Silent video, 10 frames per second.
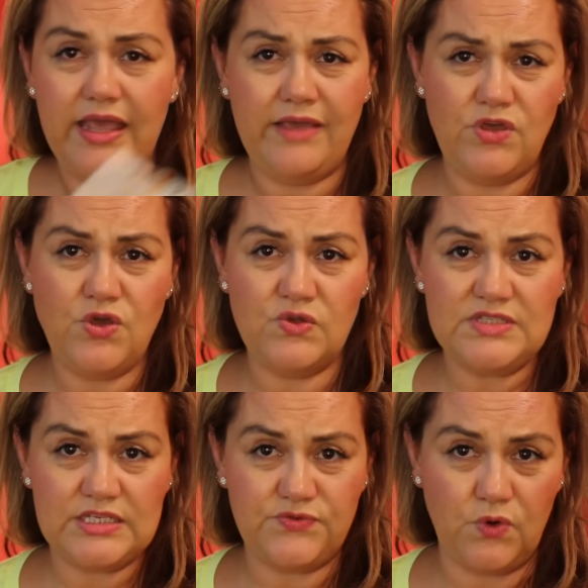if you
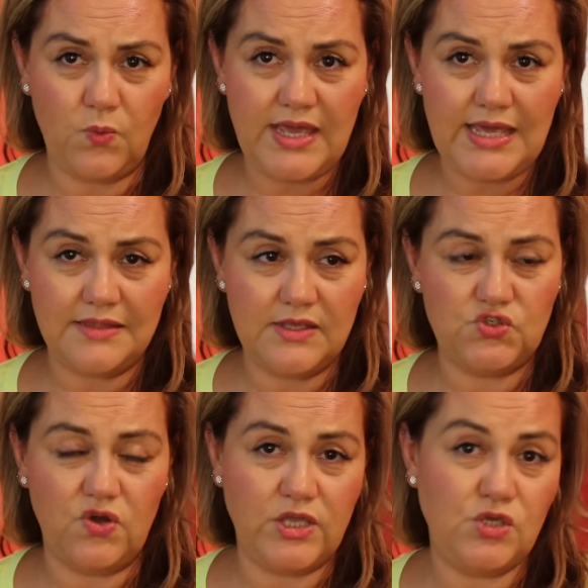use this for a week and then
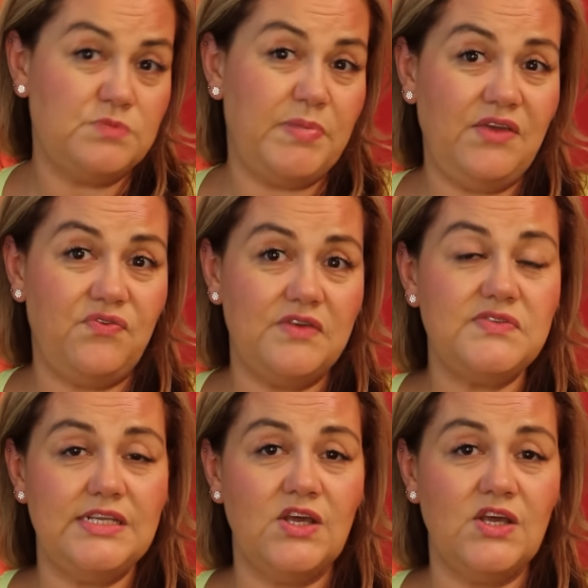try and use P50